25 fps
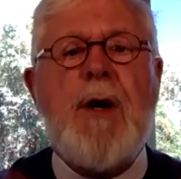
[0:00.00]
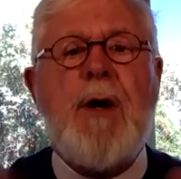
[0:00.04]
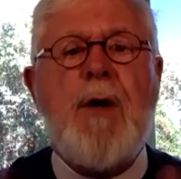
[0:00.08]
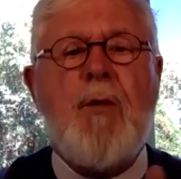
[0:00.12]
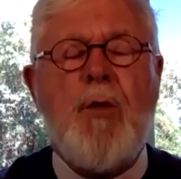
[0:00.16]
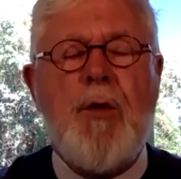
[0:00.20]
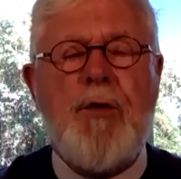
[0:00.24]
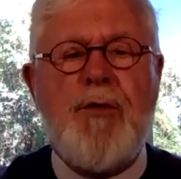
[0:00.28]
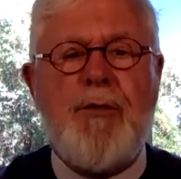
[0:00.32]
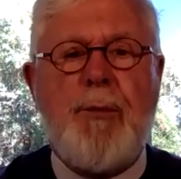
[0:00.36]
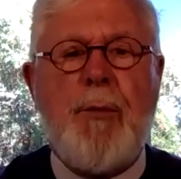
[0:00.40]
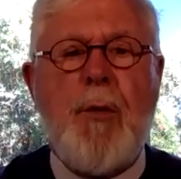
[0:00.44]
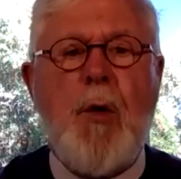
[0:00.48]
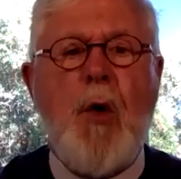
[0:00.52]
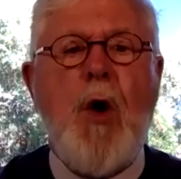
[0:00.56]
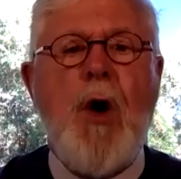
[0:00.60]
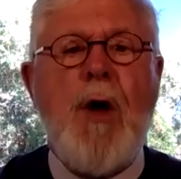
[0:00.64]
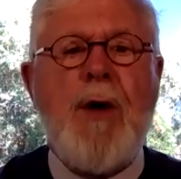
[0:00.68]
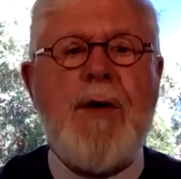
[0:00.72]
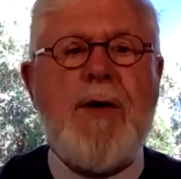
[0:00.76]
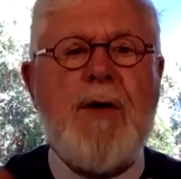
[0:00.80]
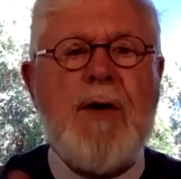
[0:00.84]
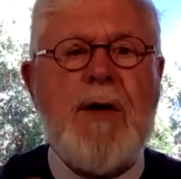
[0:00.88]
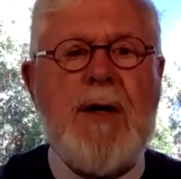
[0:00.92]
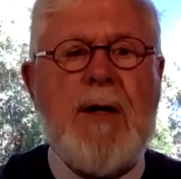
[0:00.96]
was
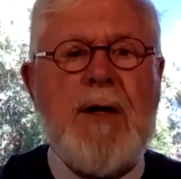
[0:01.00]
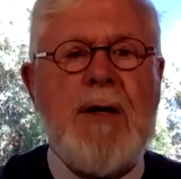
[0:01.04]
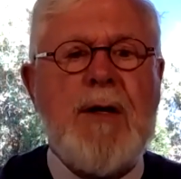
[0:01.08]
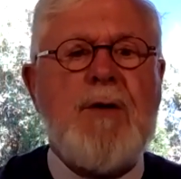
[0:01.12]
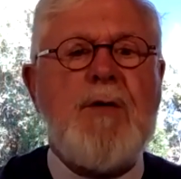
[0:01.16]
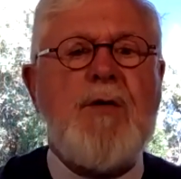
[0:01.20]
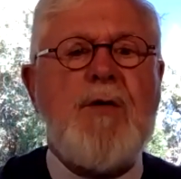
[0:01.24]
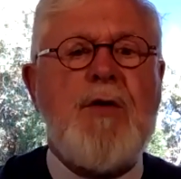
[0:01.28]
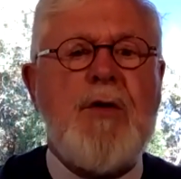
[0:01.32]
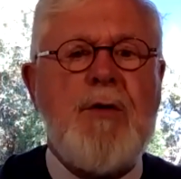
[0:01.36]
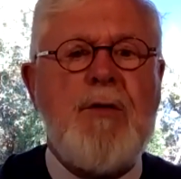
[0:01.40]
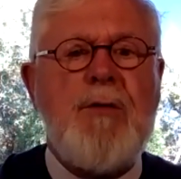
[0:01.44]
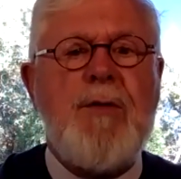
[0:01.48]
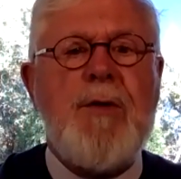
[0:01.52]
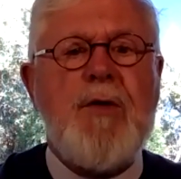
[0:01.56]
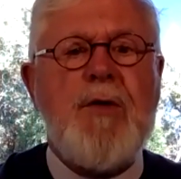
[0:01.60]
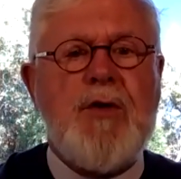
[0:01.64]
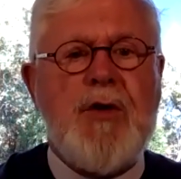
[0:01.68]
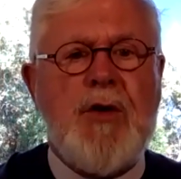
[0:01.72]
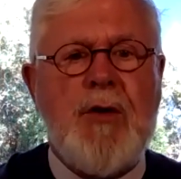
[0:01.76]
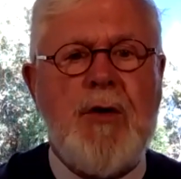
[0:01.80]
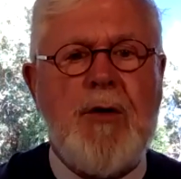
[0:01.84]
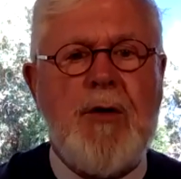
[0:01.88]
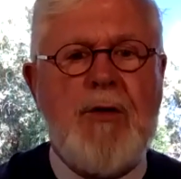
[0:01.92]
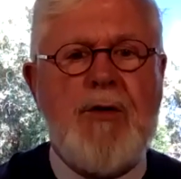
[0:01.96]
brought into the
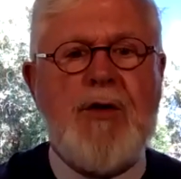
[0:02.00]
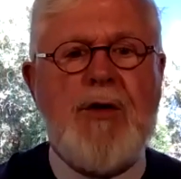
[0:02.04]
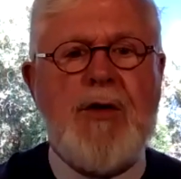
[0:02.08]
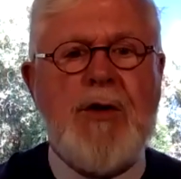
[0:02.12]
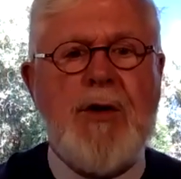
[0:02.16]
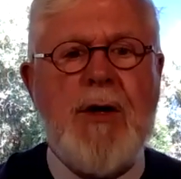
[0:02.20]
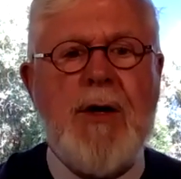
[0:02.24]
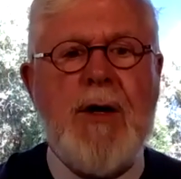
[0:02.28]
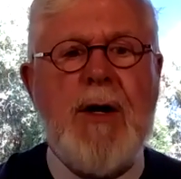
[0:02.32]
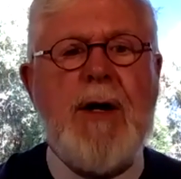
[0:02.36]
church.